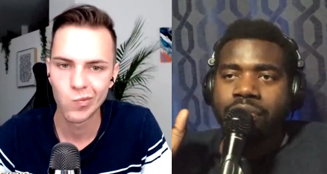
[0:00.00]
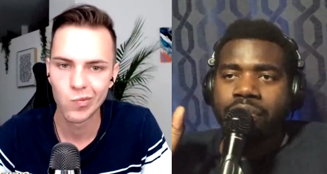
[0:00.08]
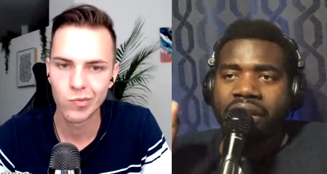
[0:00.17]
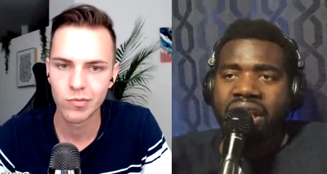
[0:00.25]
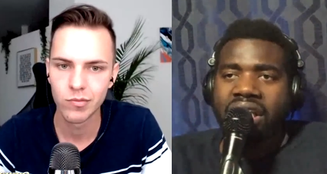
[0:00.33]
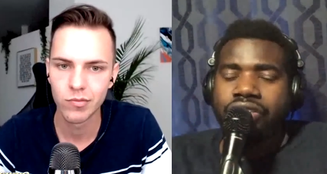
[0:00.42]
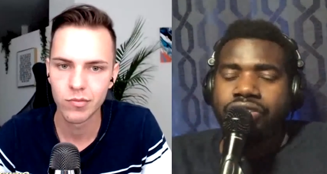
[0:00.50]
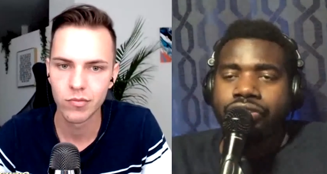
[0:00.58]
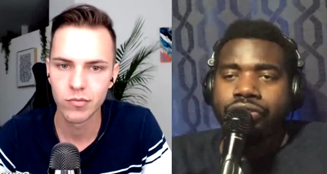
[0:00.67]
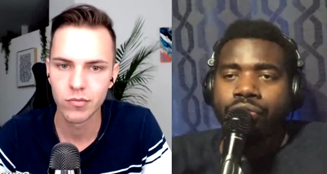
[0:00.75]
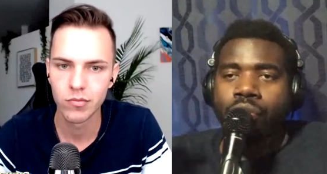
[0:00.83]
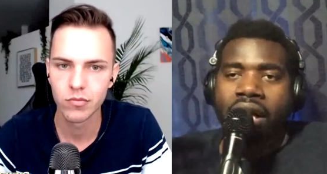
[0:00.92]
Speaker 1: explaining
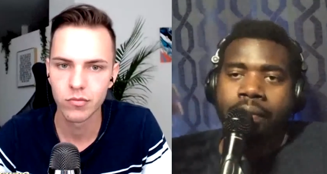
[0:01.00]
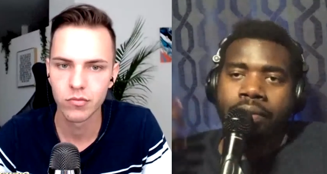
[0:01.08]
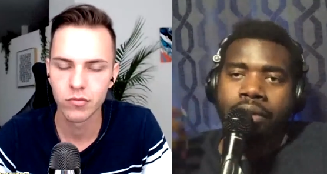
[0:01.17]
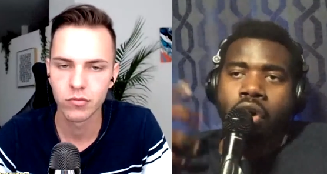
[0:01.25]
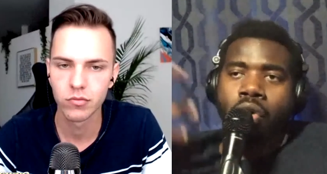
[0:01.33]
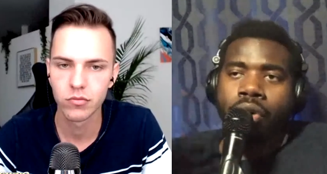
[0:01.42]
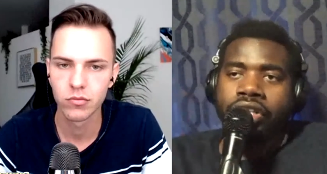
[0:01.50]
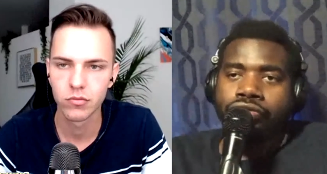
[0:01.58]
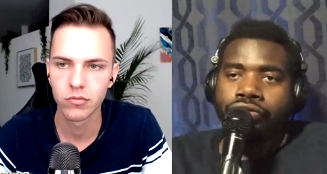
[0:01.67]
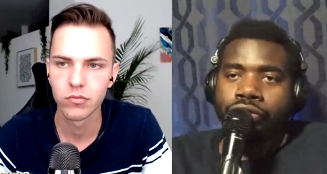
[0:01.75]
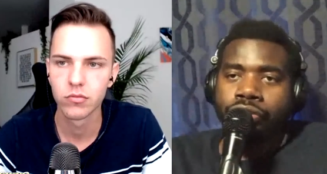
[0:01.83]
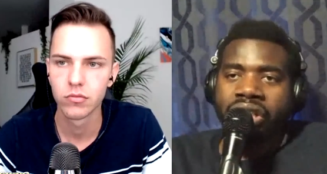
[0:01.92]
to you what I'm going
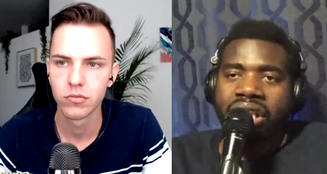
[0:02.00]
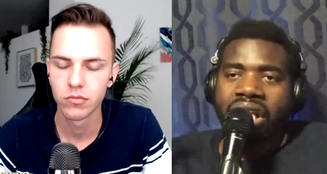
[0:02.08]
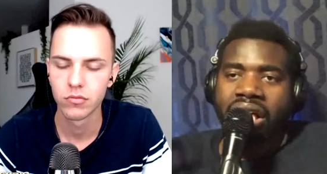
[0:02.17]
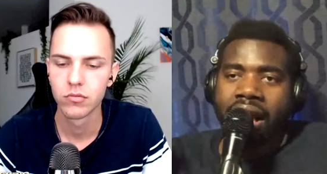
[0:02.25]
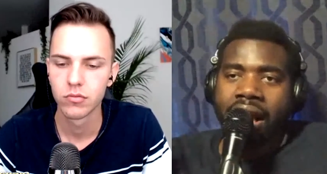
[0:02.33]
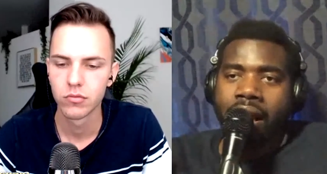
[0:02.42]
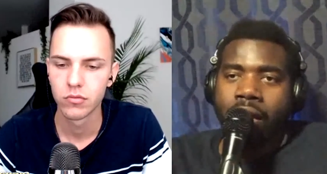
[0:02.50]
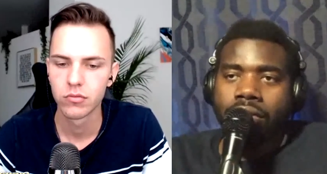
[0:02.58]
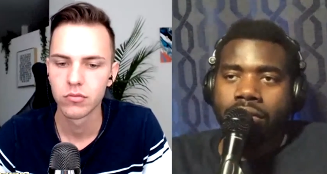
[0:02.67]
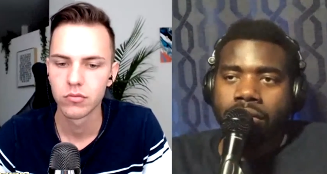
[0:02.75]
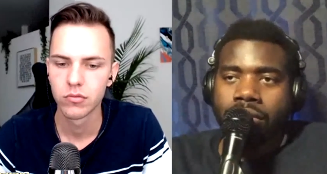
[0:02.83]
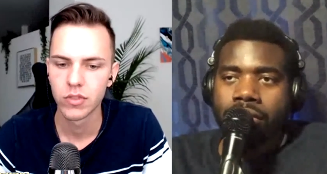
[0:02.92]
through to get it out.
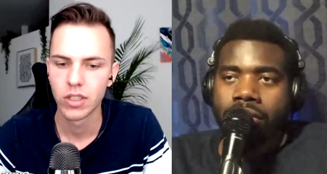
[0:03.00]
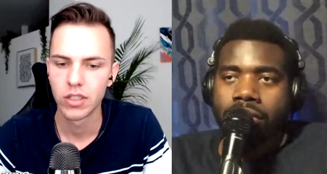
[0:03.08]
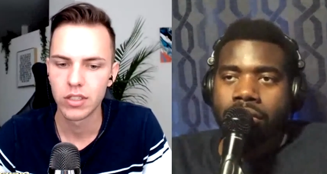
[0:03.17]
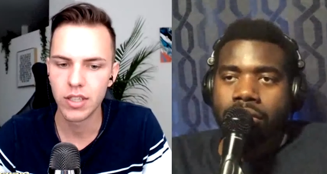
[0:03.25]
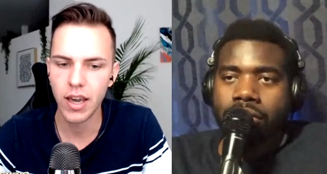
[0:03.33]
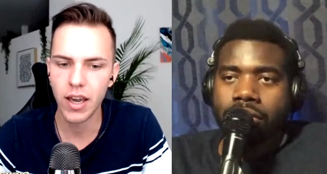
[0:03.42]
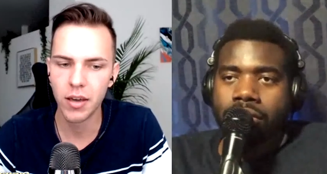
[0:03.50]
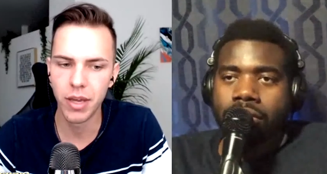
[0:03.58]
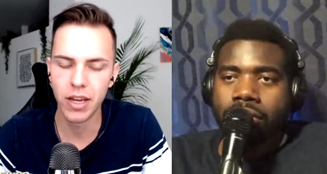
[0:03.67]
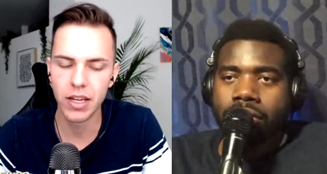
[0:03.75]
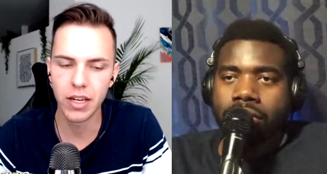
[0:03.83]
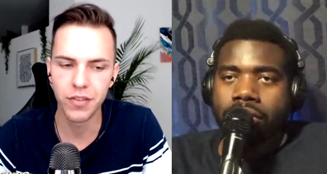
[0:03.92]
Speaker 2: Yeah,
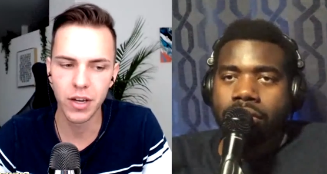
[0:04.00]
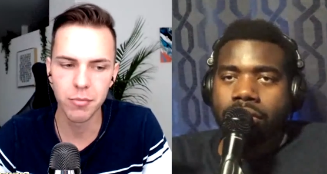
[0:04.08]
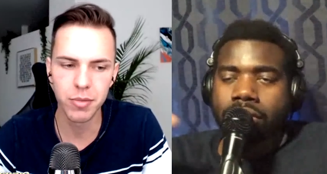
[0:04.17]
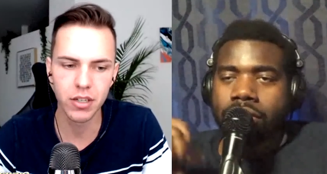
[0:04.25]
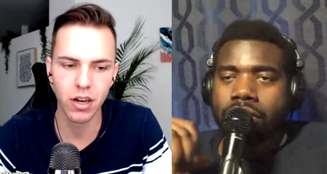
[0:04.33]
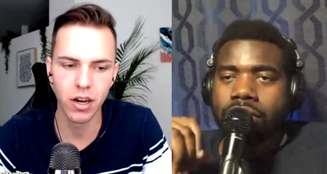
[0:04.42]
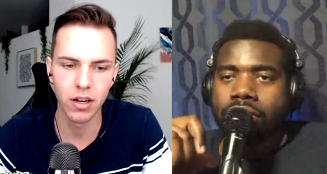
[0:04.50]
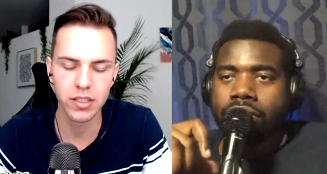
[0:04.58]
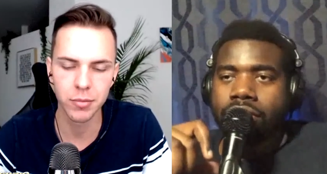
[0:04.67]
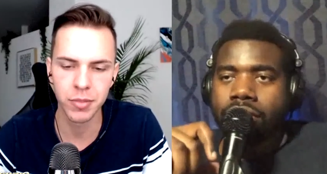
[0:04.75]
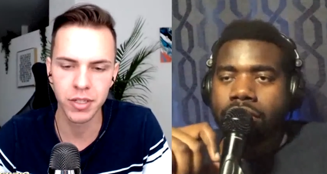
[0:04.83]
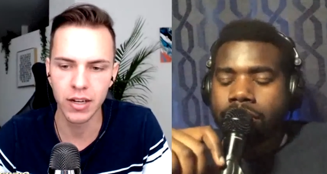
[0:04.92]
man. And if I'm being
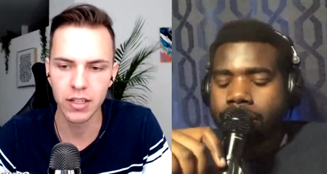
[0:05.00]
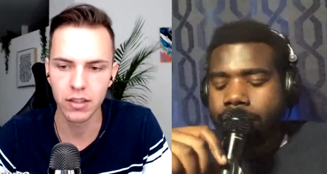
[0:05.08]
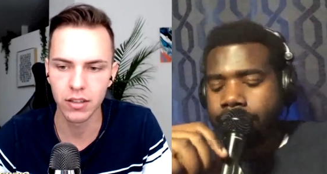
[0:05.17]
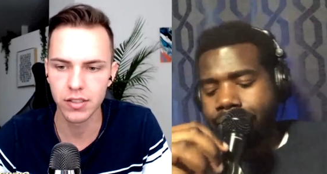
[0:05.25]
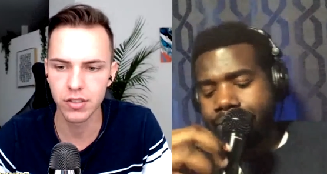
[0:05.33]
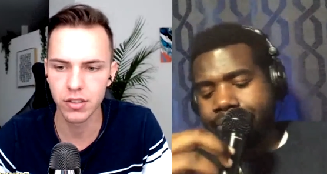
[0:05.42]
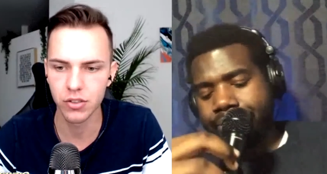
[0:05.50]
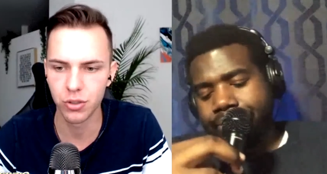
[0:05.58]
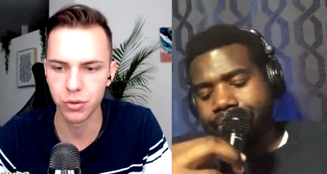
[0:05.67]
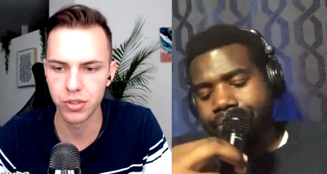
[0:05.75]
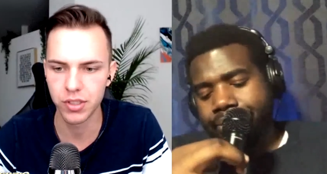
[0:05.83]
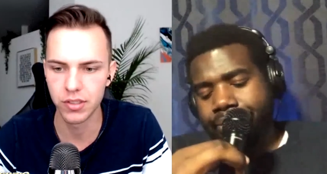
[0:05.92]
honest, I mean, I didn't listen to
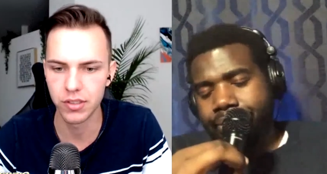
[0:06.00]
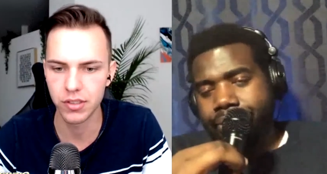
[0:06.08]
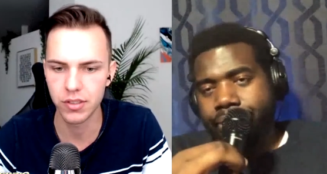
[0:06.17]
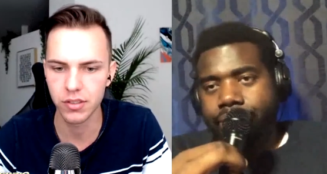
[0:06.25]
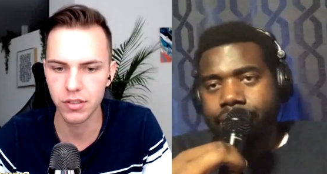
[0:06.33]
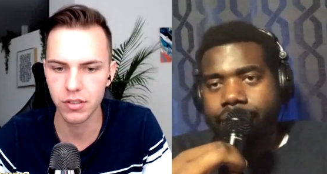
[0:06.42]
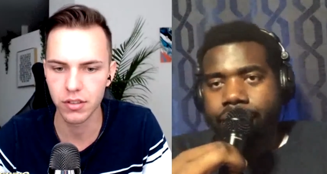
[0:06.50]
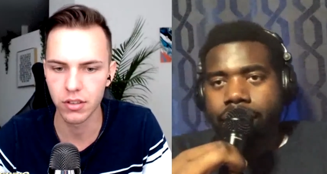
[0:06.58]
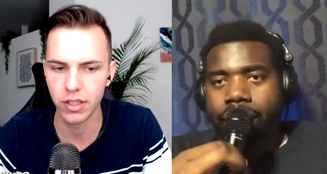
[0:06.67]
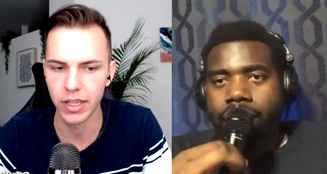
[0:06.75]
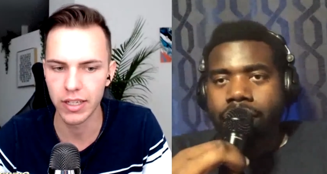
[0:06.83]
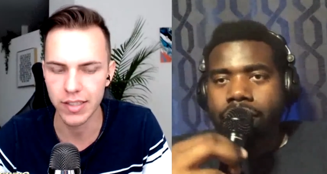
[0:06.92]
Juice's
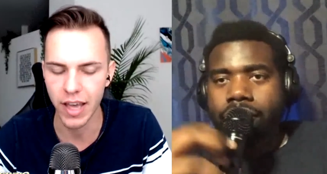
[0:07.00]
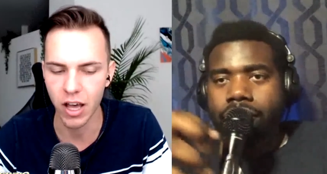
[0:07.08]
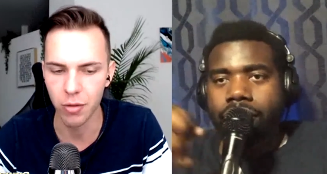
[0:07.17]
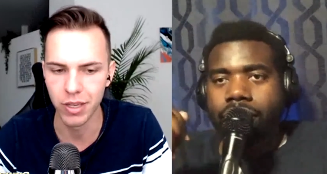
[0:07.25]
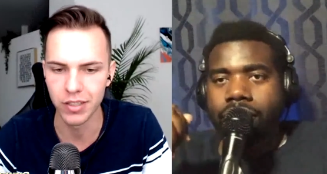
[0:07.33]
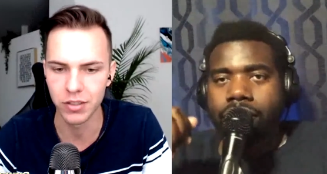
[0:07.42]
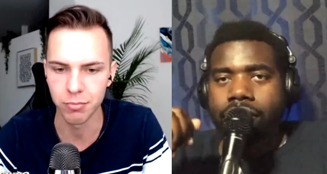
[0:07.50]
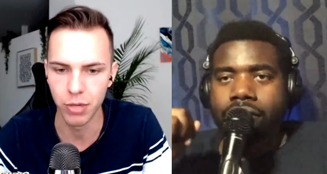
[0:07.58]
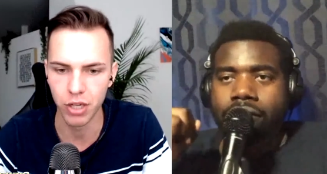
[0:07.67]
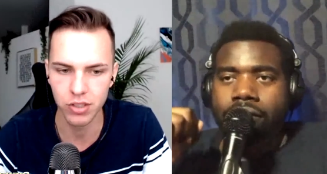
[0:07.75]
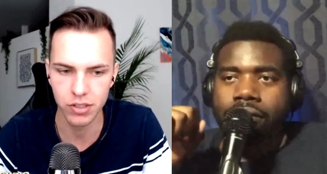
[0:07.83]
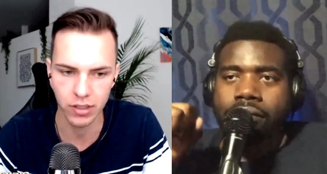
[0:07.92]
latest album as
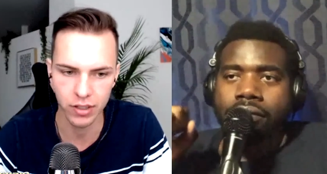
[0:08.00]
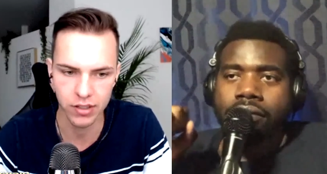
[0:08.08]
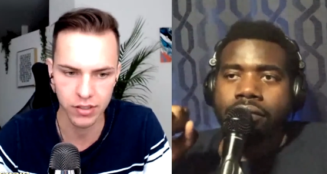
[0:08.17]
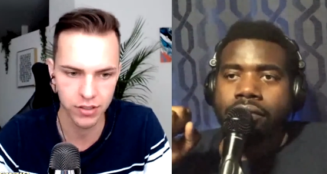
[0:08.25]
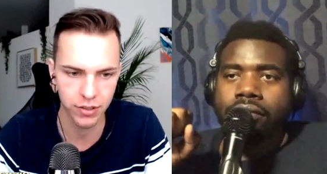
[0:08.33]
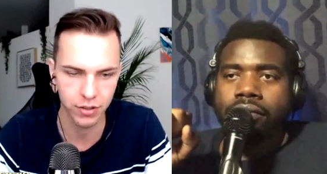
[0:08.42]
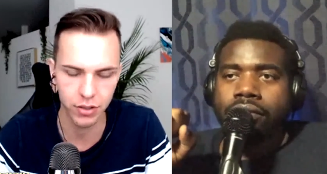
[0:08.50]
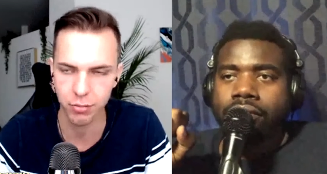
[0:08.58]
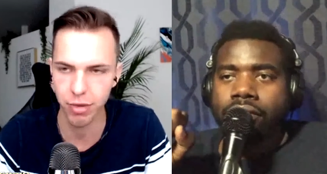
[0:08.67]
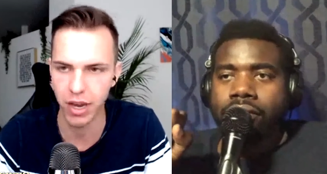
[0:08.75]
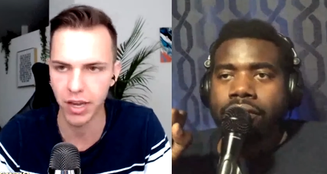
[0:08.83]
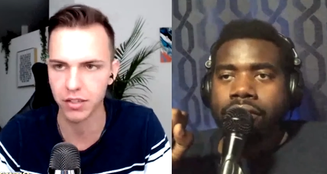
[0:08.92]
much as I listened to
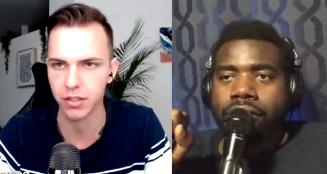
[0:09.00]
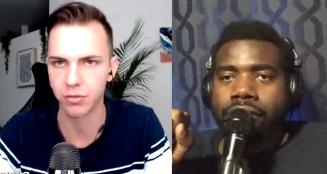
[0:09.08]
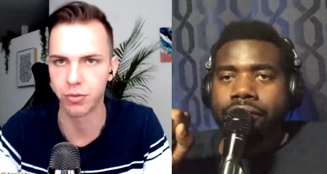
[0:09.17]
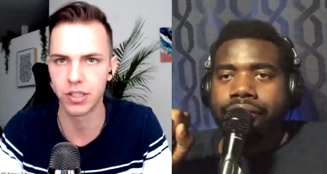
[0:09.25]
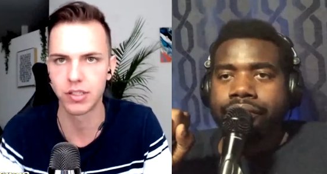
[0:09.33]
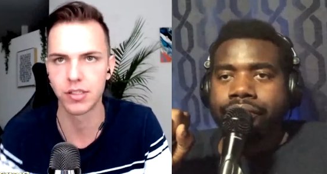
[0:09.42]
Goodbye and Good